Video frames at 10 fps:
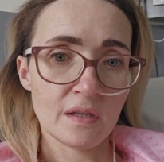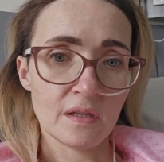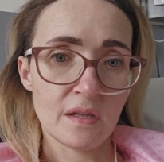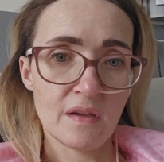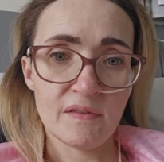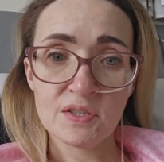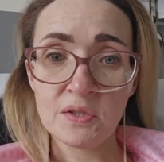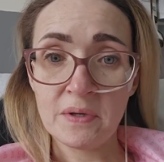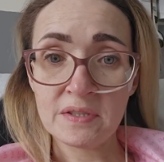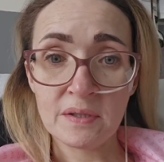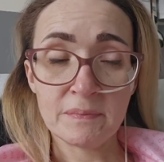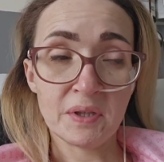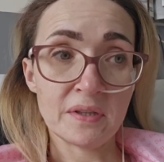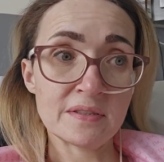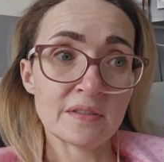if I do end up putting
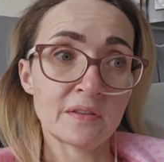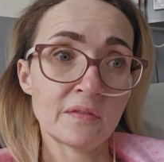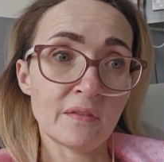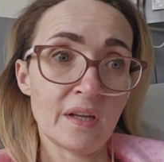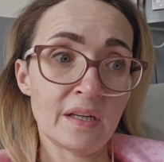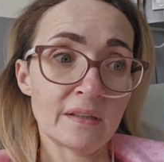this on, then